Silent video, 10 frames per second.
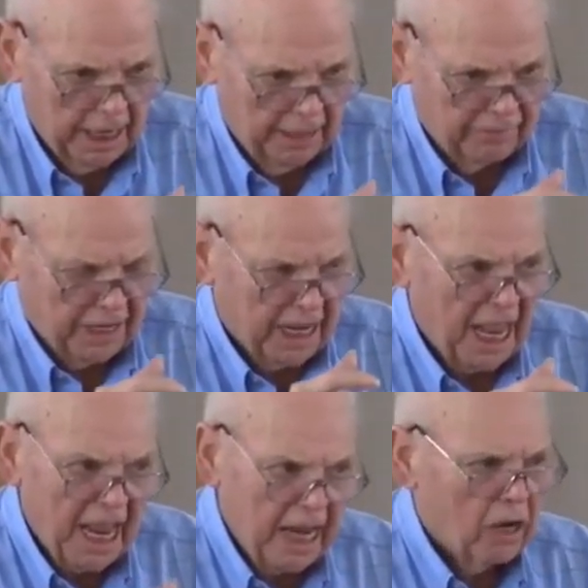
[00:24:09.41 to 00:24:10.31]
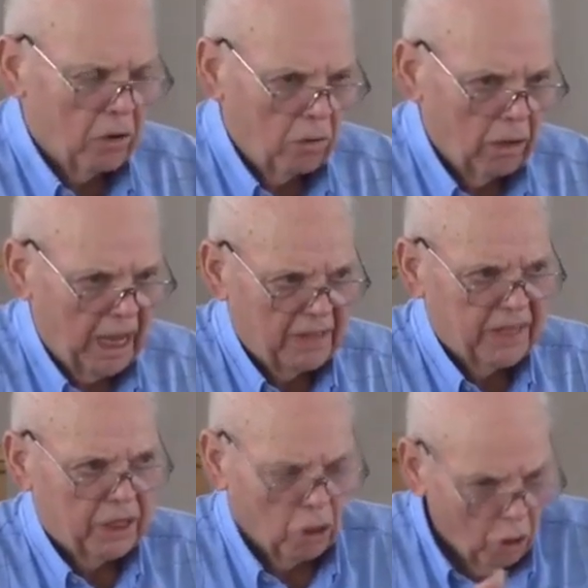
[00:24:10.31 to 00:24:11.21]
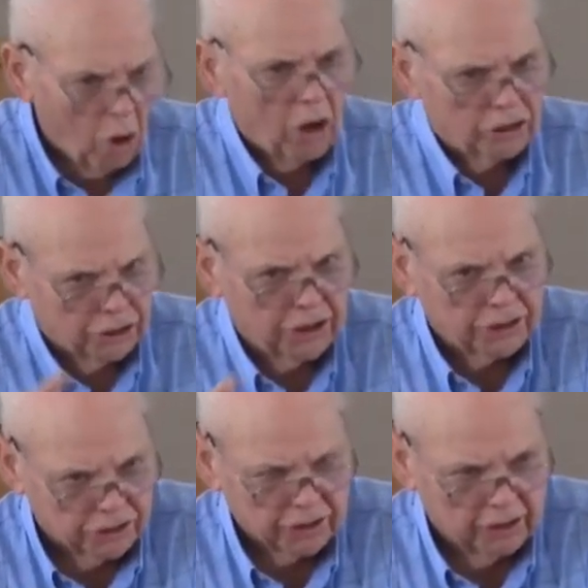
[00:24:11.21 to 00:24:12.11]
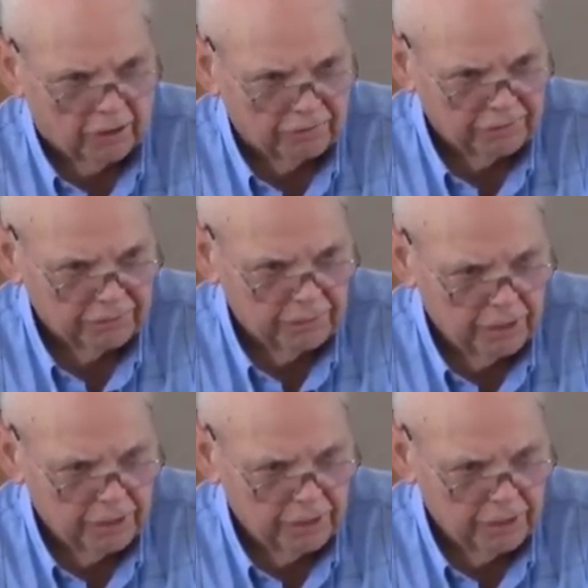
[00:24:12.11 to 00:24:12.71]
that hell has enlarged itself. Mm-hmm.